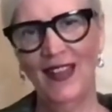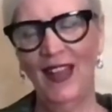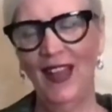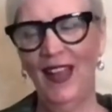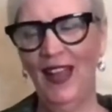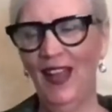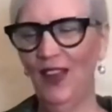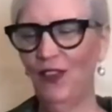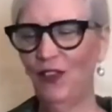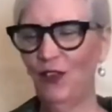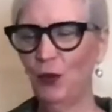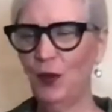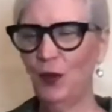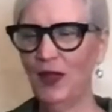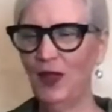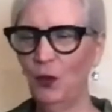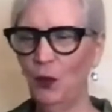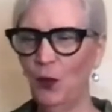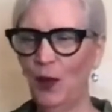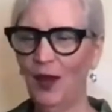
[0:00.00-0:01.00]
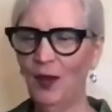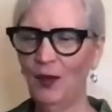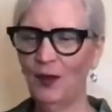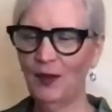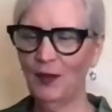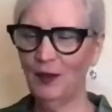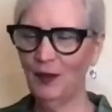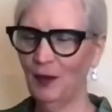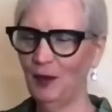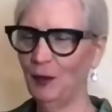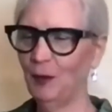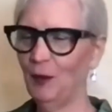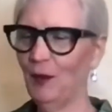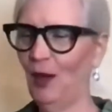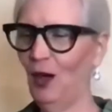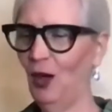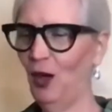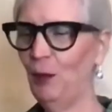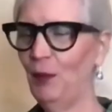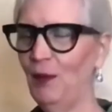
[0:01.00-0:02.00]
as we welcome
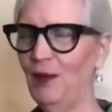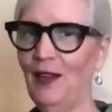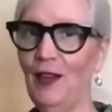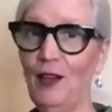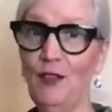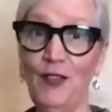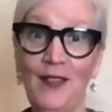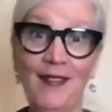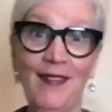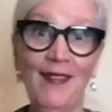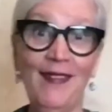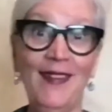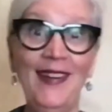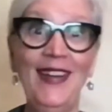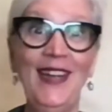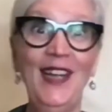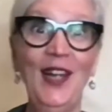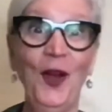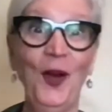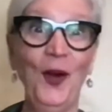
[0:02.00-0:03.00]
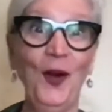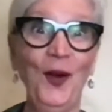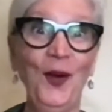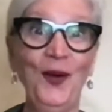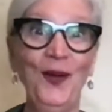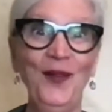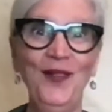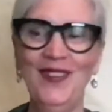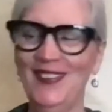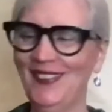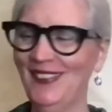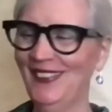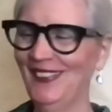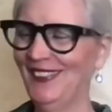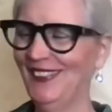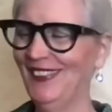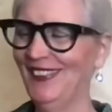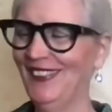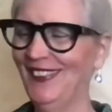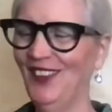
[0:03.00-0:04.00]
our beloved Theo
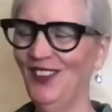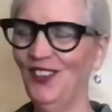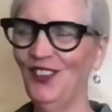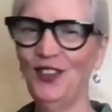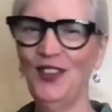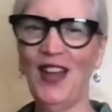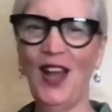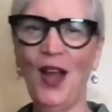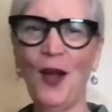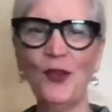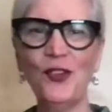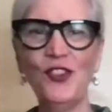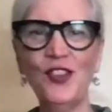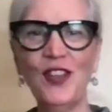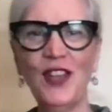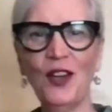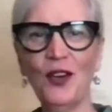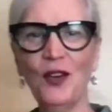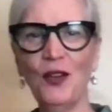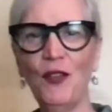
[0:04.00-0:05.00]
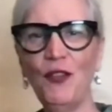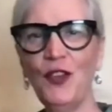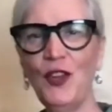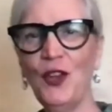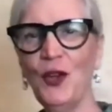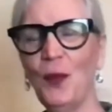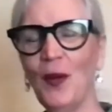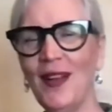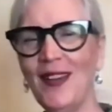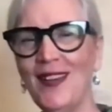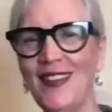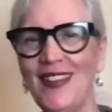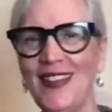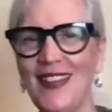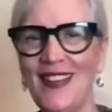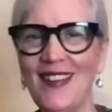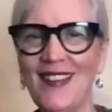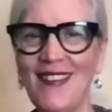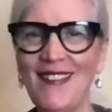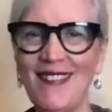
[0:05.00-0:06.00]
to now share a few
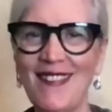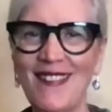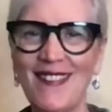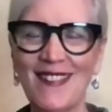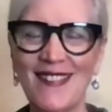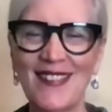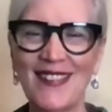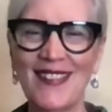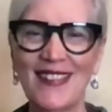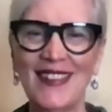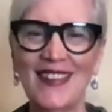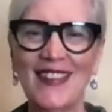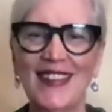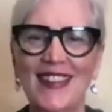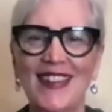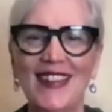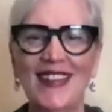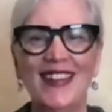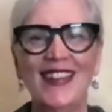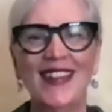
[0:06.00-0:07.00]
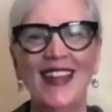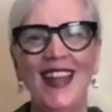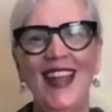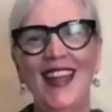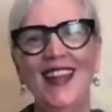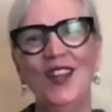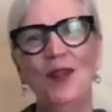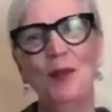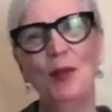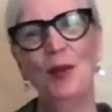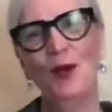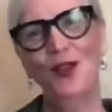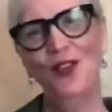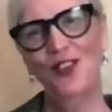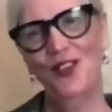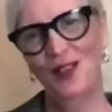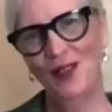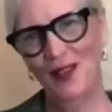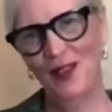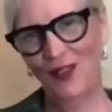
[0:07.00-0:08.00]
ideas and a
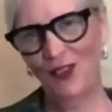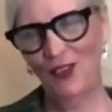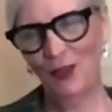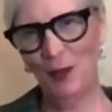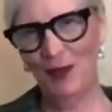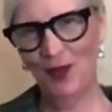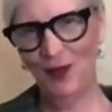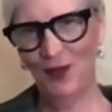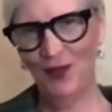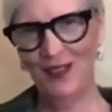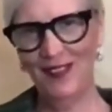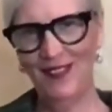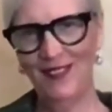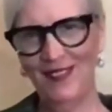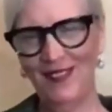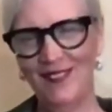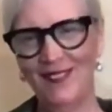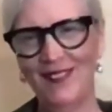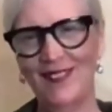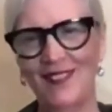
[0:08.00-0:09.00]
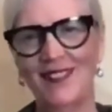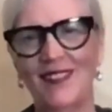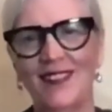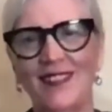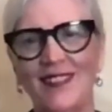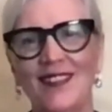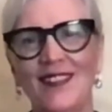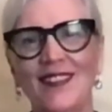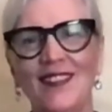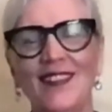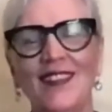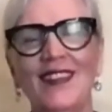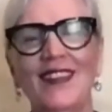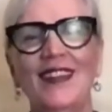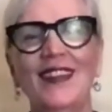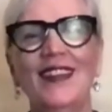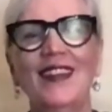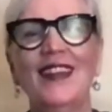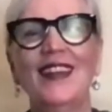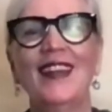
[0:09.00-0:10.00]
personal experience
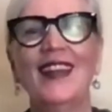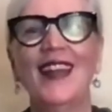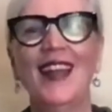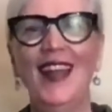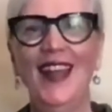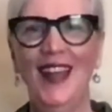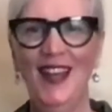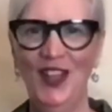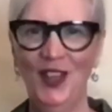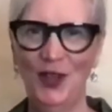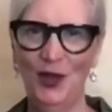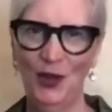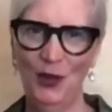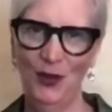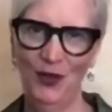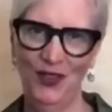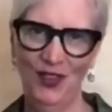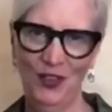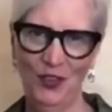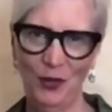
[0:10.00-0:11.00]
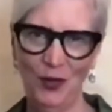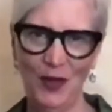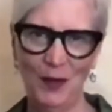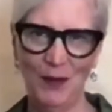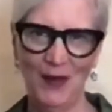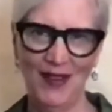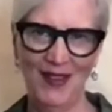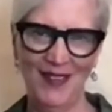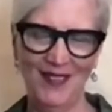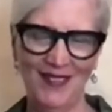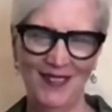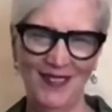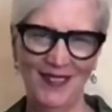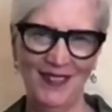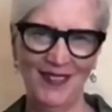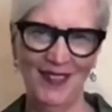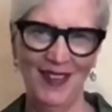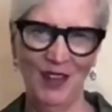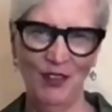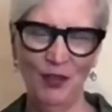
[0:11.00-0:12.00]
and a closing treatment.
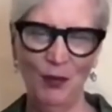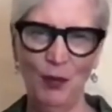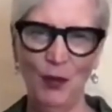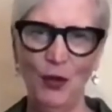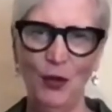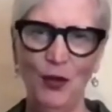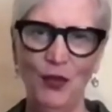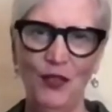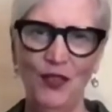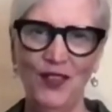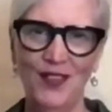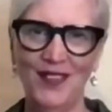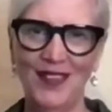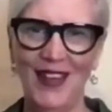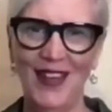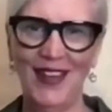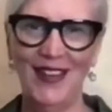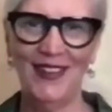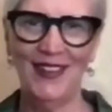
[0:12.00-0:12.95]
Have a beautiful day.